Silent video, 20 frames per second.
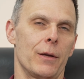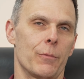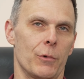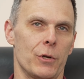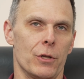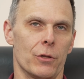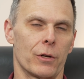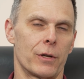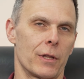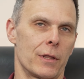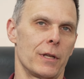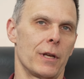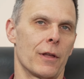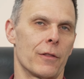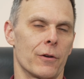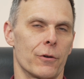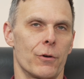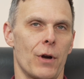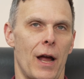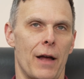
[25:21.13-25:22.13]
And when you look at the
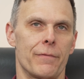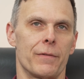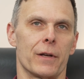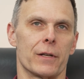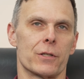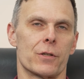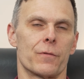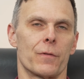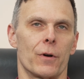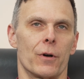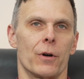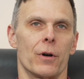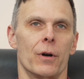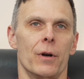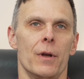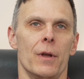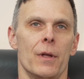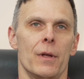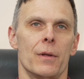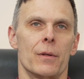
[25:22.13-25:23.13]
other graphics for
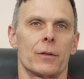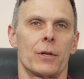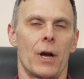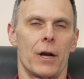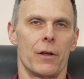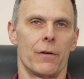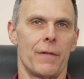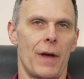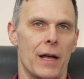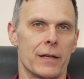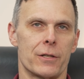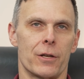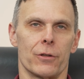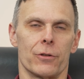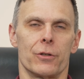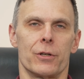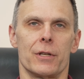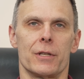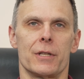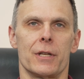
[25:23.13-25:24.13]

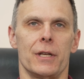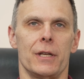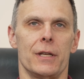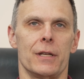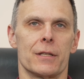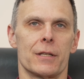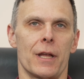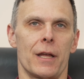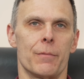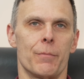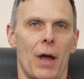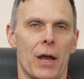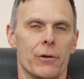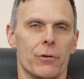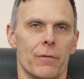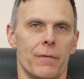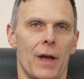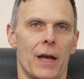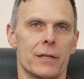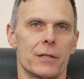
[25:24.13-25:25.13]
cardiovascular disease and
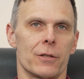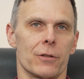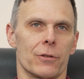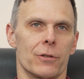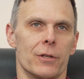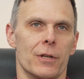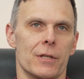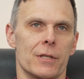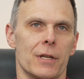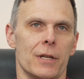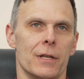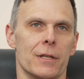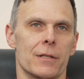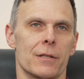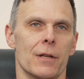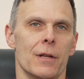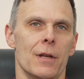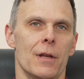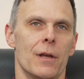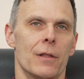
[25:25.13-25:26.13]
microvascular
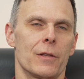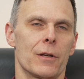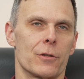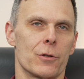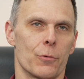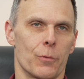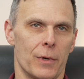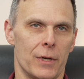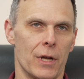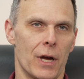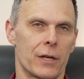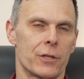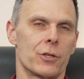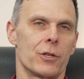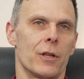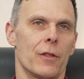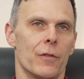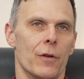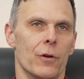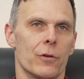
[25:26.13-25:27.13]
disease, there's a
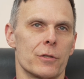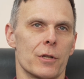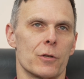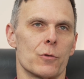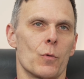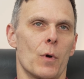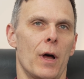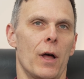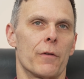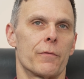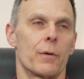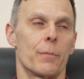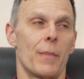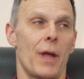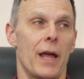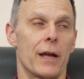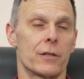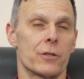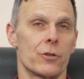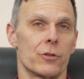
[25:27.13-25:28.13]
reduction in those as well from
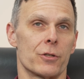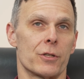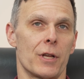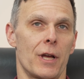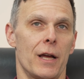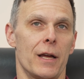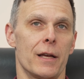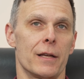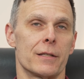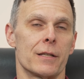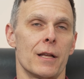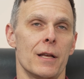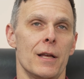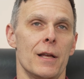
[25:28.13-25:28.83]
exercise.